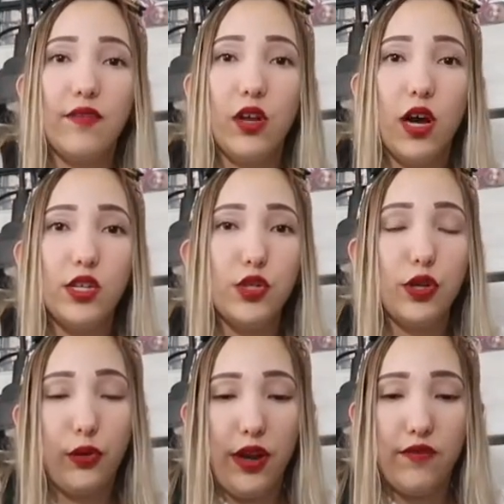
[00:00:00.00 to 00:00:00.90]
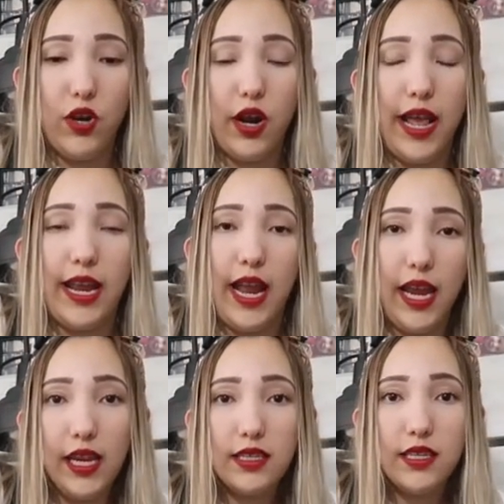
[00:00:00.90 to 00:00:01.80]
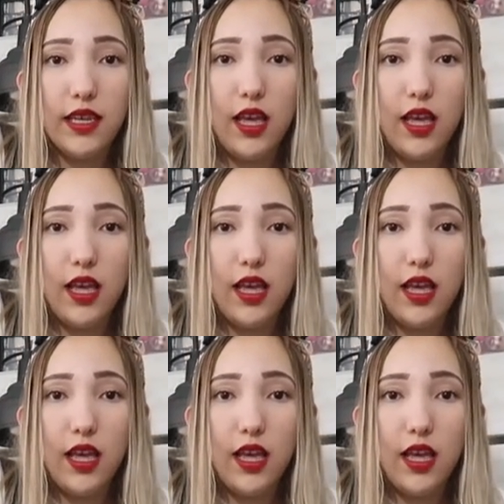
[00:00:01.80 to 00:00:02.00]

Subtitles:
gone to a graveyard at night,